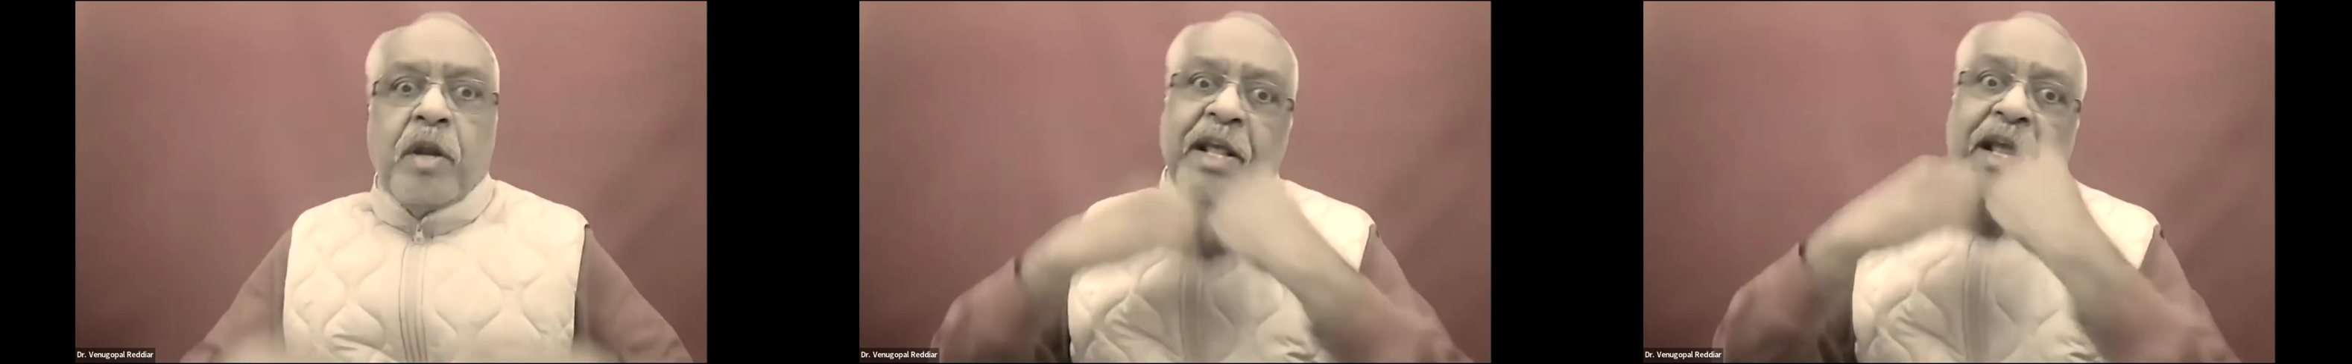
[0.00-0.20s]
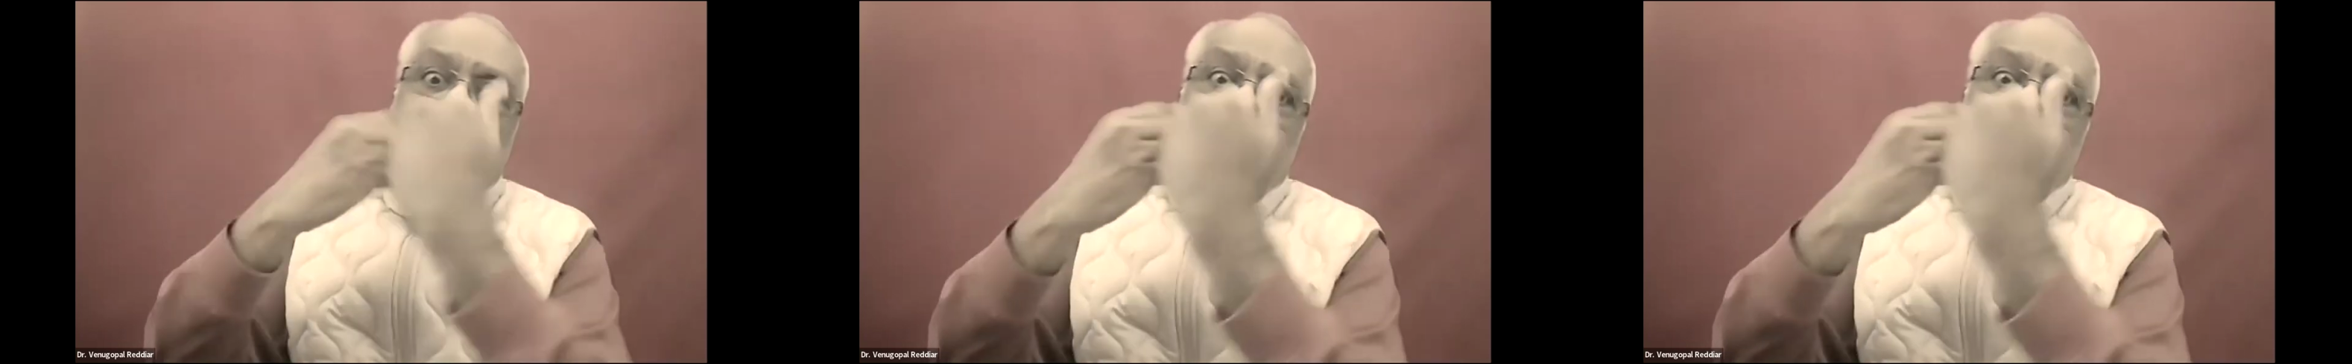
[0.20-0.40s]

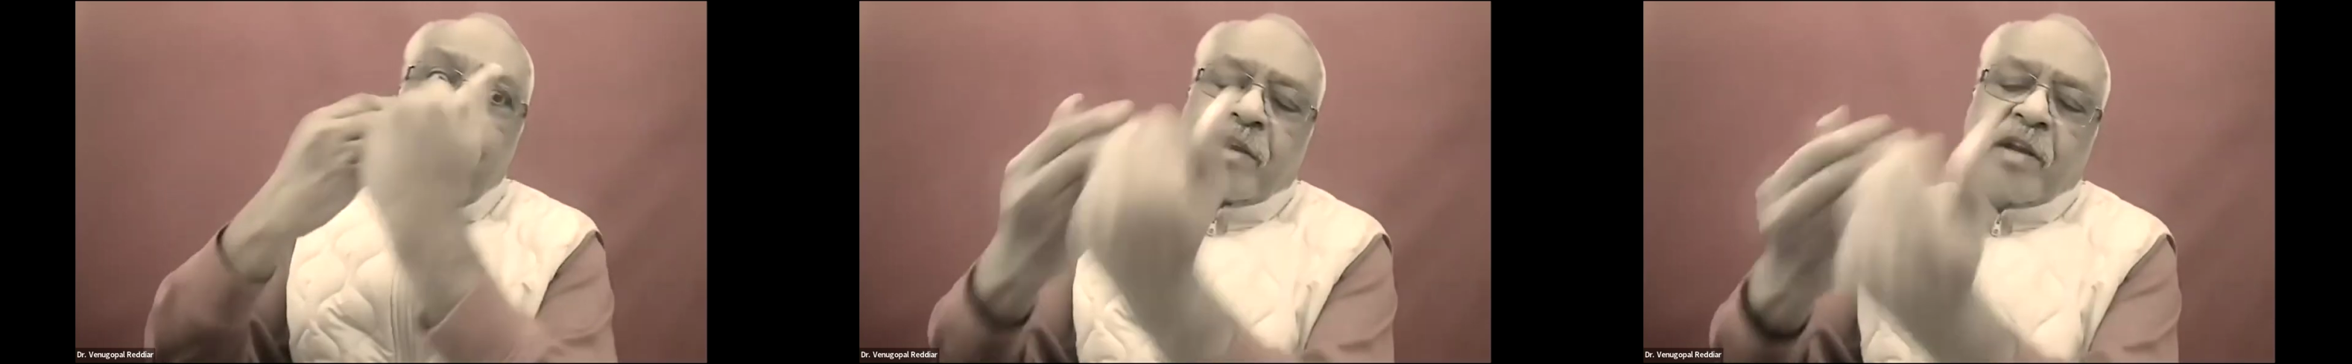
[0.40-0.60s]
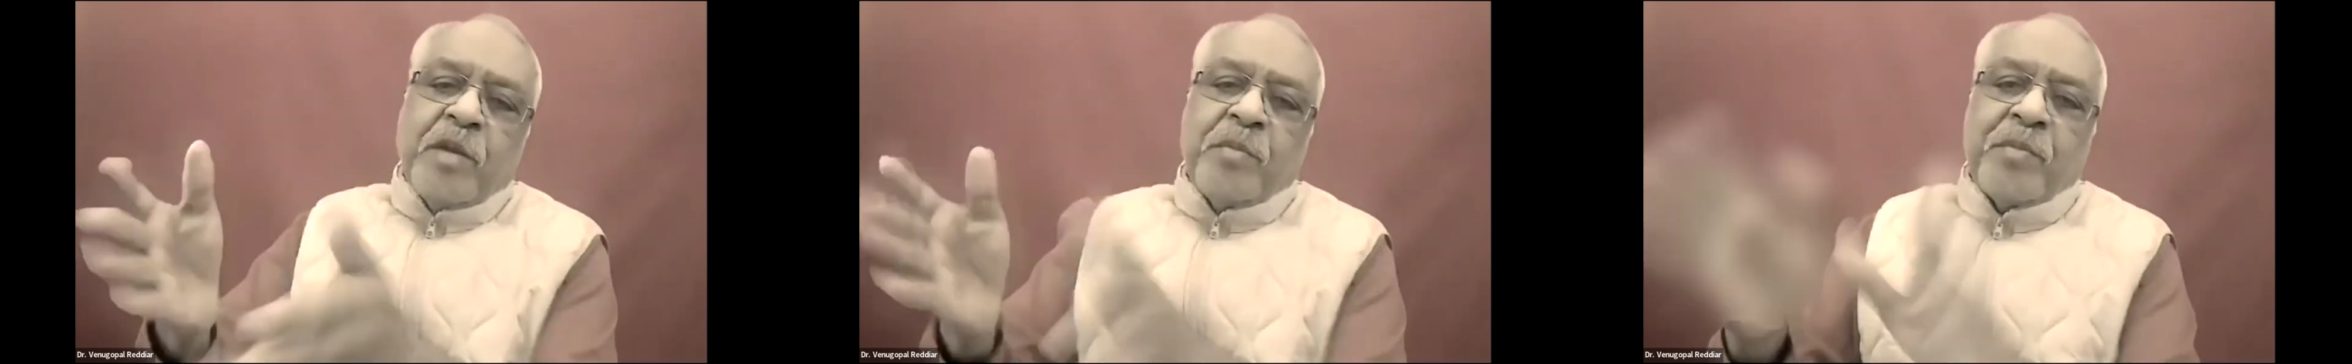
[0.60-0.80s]

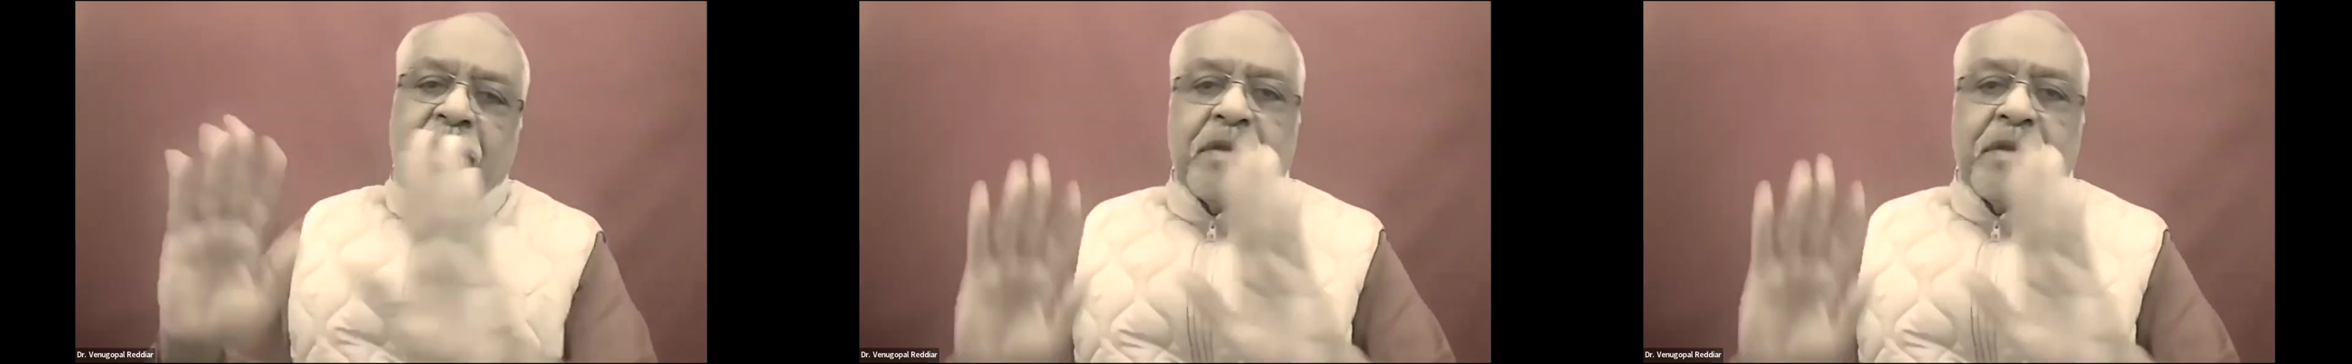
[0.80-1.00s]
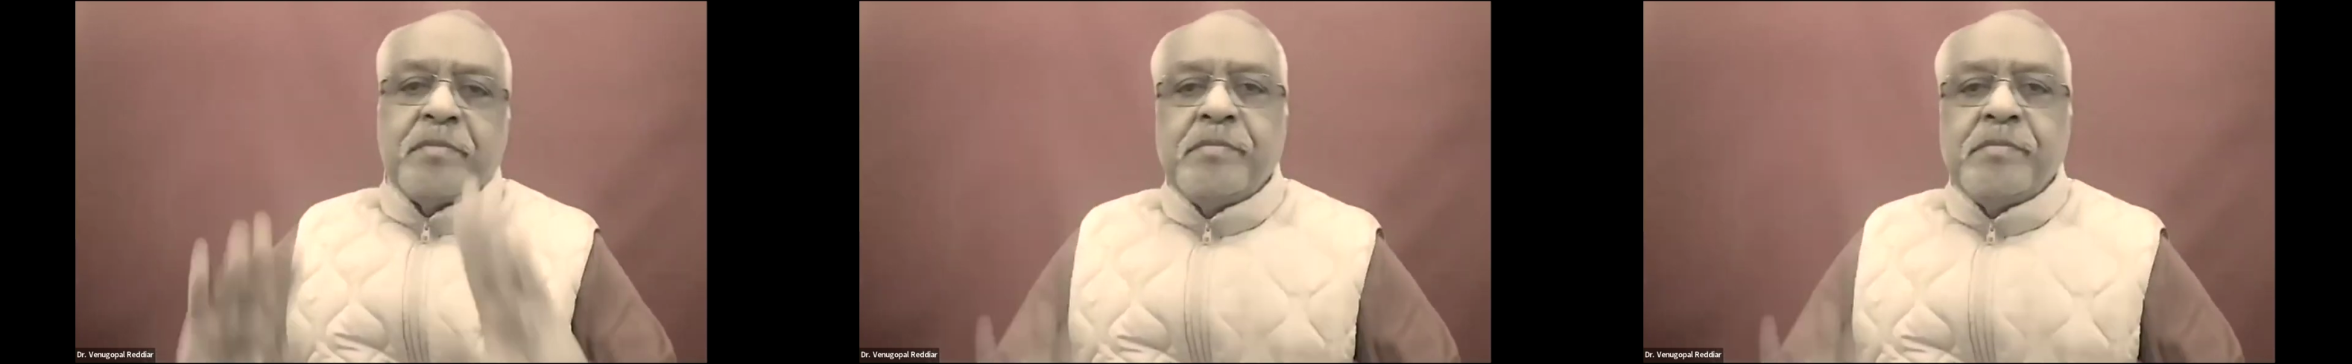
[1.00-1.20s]
Delayed
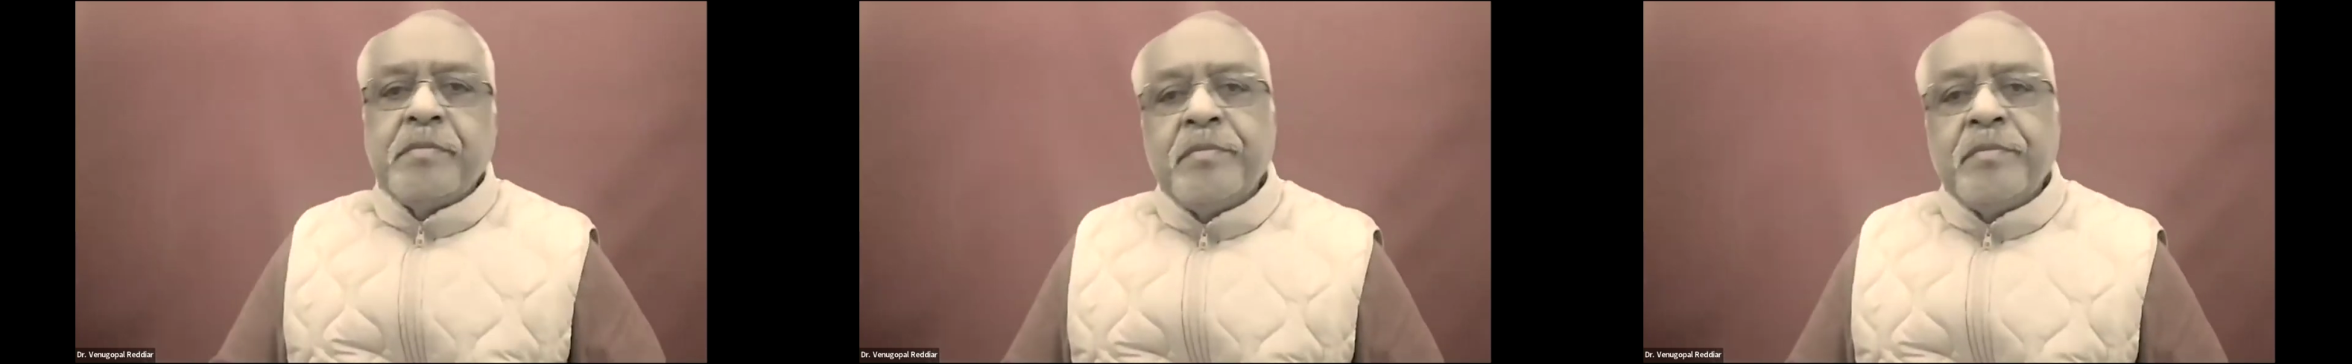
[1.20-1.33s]
treatment.